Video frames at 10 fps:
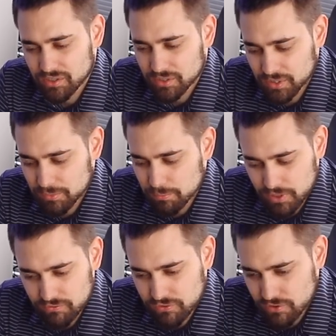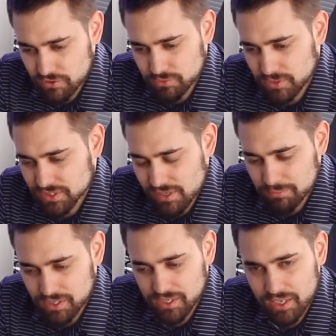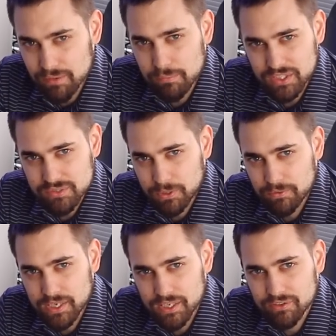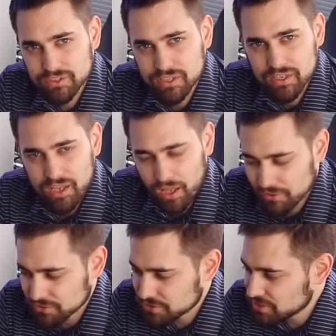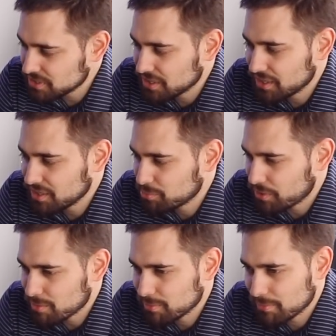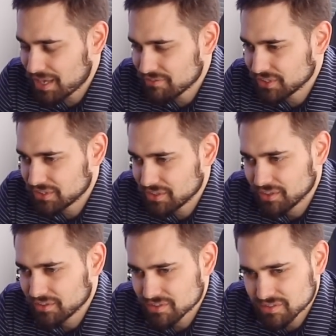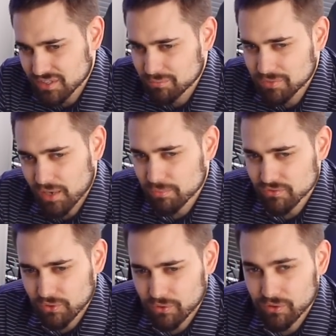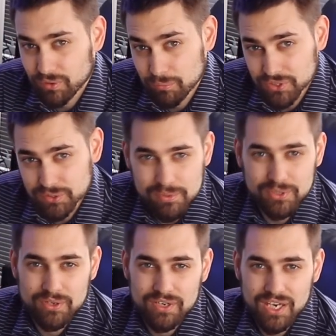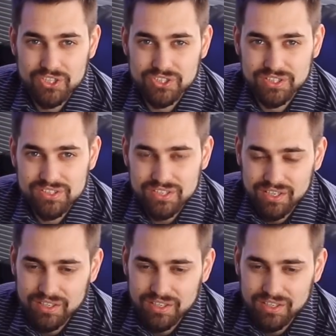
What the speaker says: But for those ones, I'm going to kind of mix them around. I don't see any problem having the same type of coral in multiple locations.